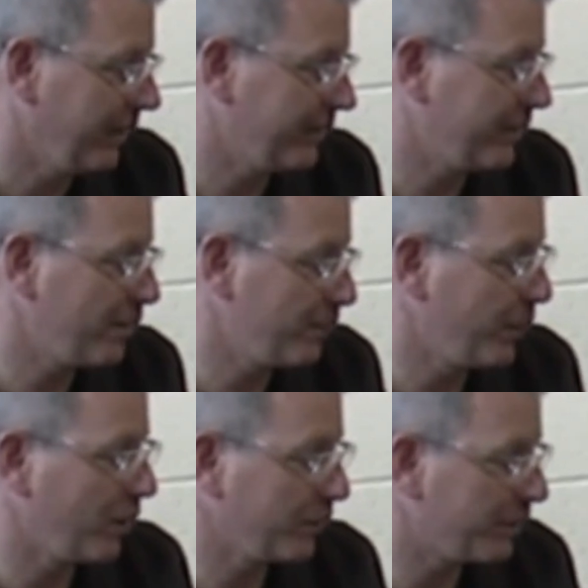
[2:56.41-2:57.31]
extend
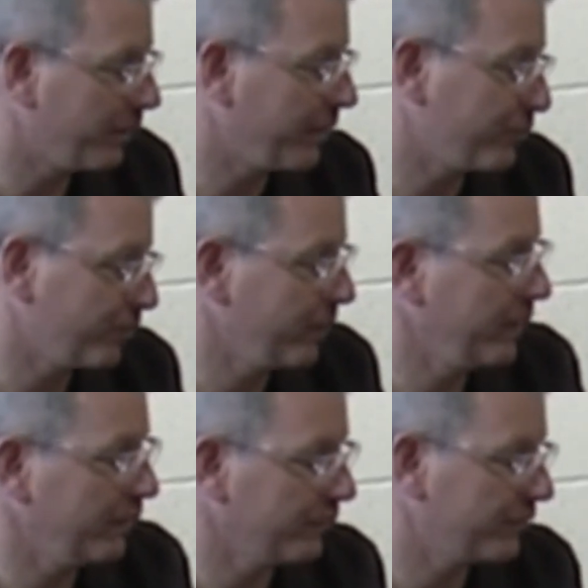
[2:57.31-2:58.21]
beyond what the mainstream
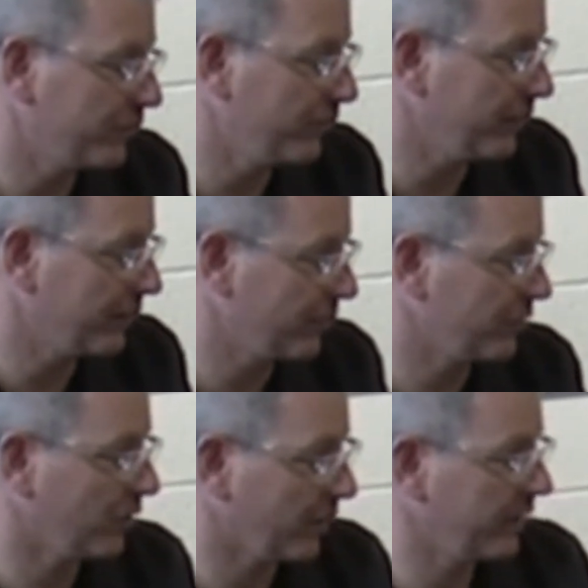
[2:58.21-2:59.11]
media was doing, and
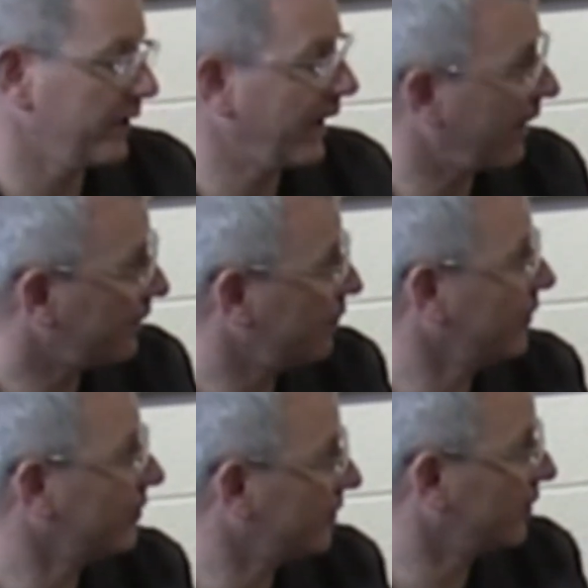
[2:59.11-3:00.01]
start talking to the
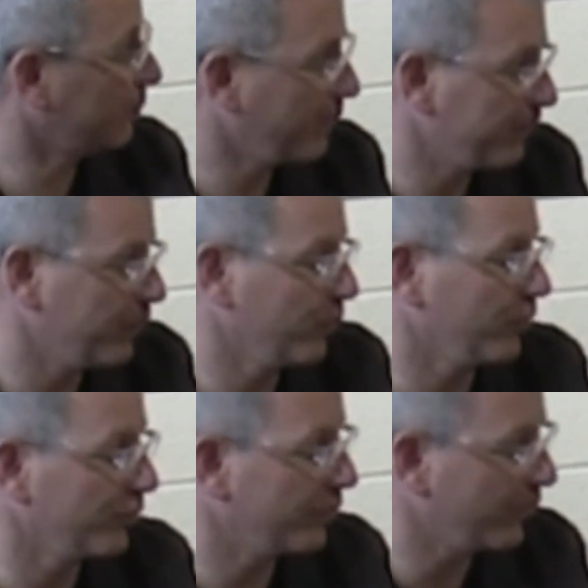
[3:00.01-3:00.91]
activists and the people who
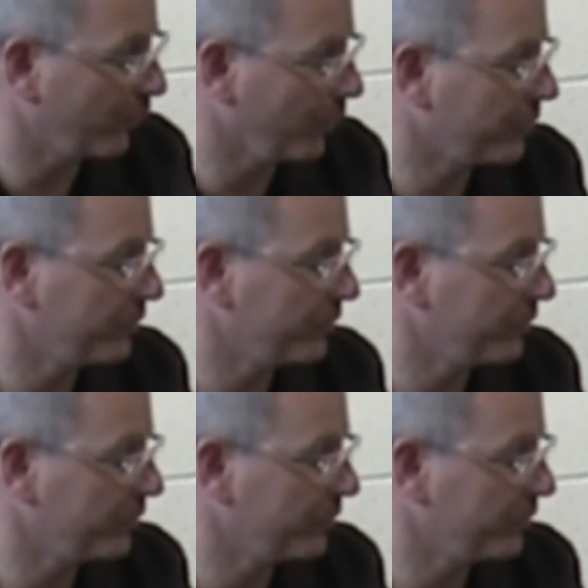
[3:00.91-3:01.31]
were doing the work